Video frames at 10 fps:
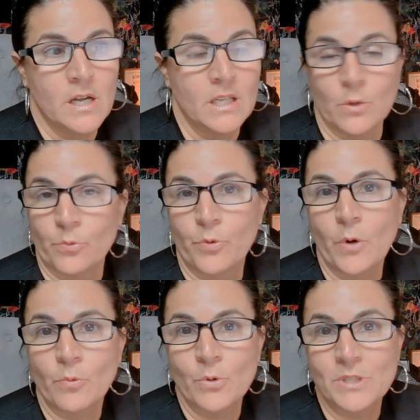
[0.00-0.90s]
in a
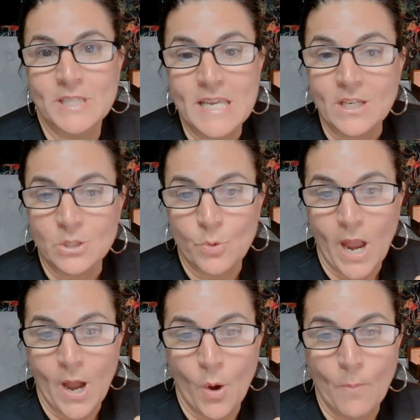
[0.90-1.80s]
front row seat to
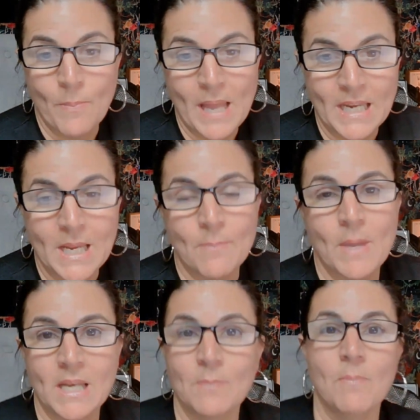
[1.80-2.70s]
how many,
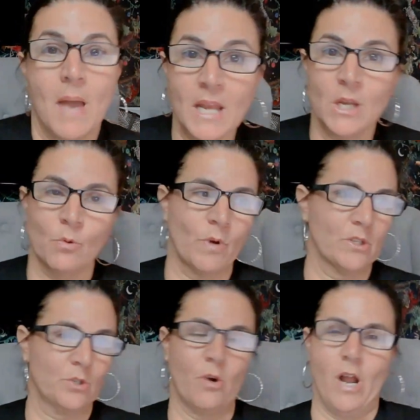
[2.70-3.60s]
many, many
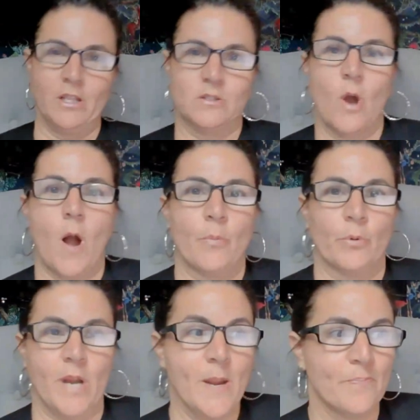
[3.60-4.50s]
restaurants
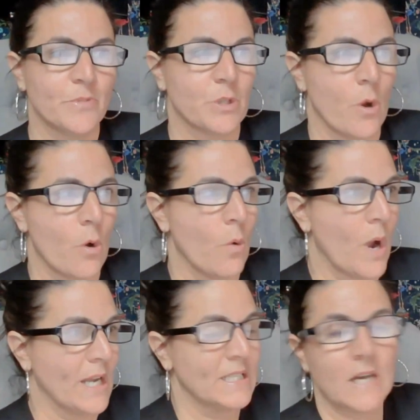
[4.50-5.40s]
operate. So
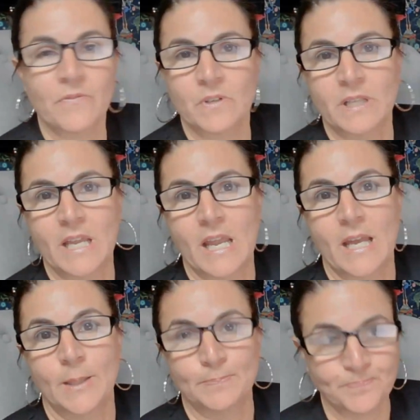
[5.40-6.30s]
I definitely
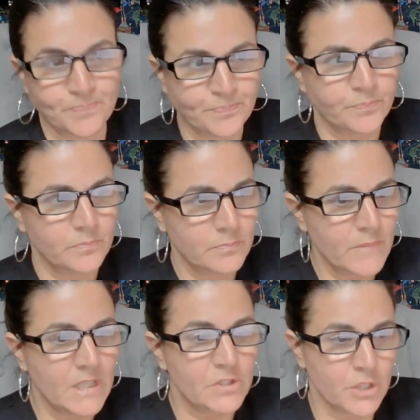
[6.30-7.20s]
am
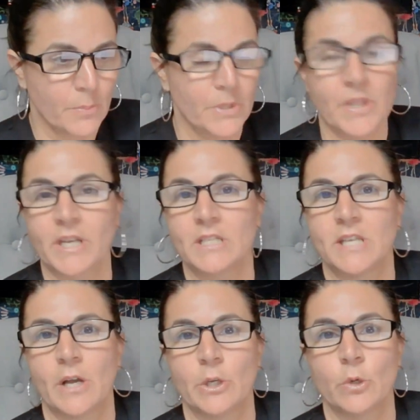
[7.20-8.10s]
someone that can
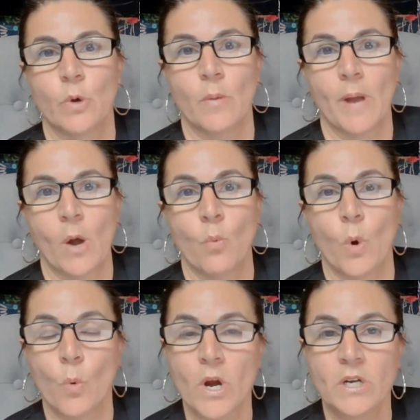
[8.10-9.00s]
tell you about
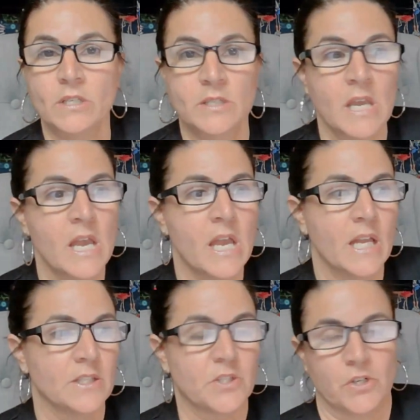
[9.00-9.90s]
what works
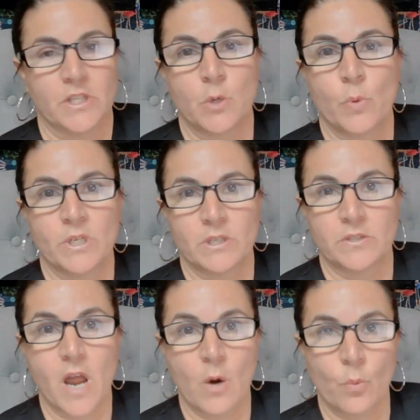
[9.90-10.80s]
and certainly what
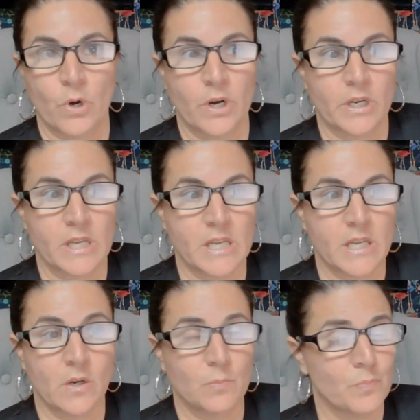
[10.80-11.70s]
does not work
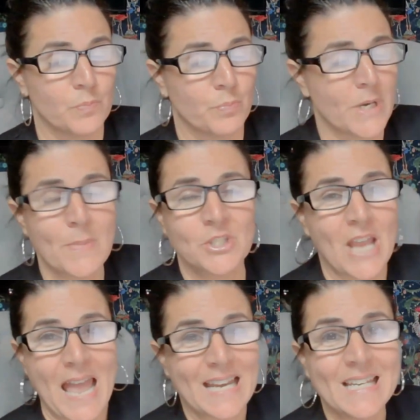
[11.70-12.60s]
in pretty much
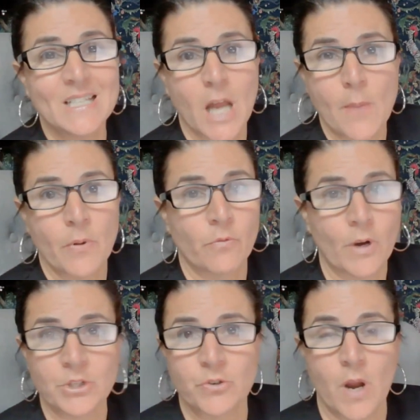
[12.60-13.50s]
any type of
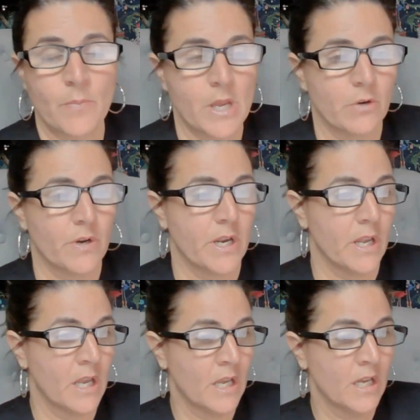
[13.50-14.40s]
restaurant,
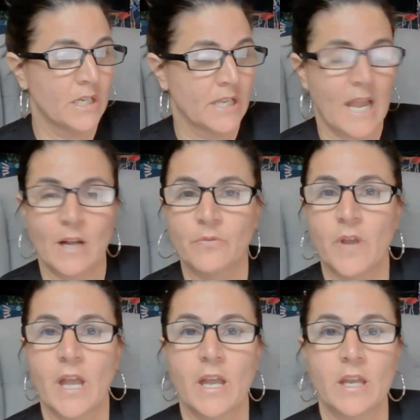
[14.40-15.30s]
bakery,
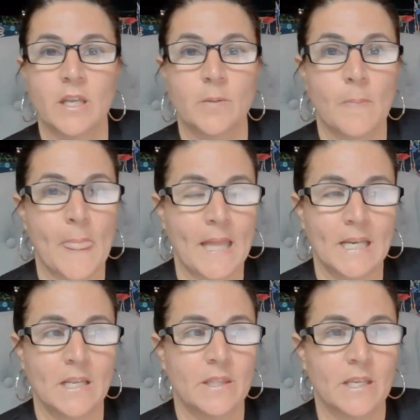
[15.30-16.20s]
cafe,
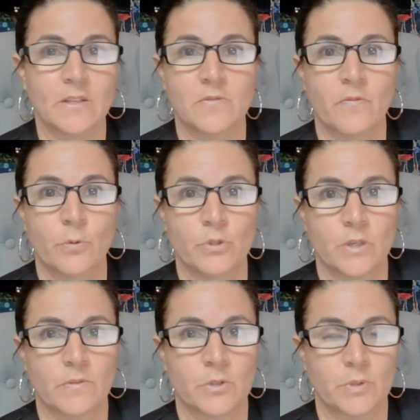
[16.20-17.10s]
anything food
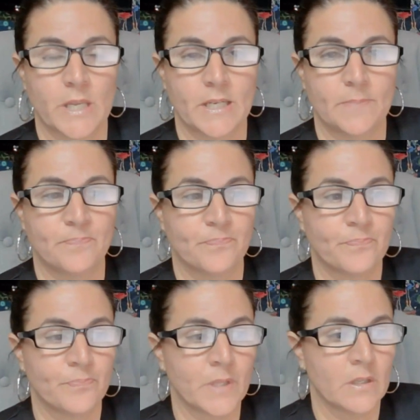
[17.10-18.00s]
service related.
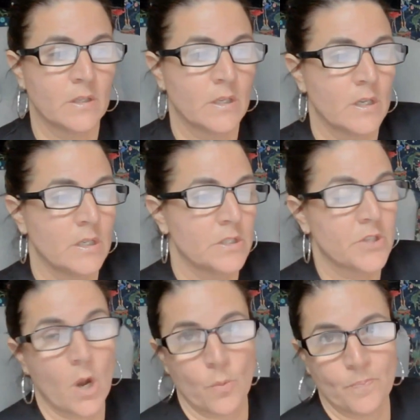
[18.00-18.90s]

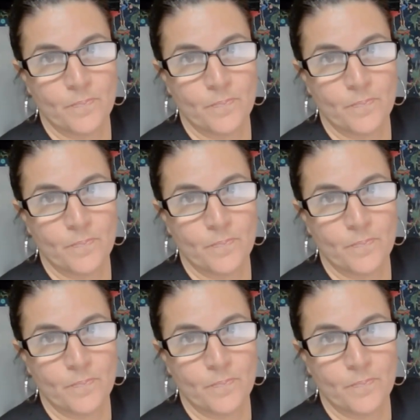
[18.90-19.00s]
So,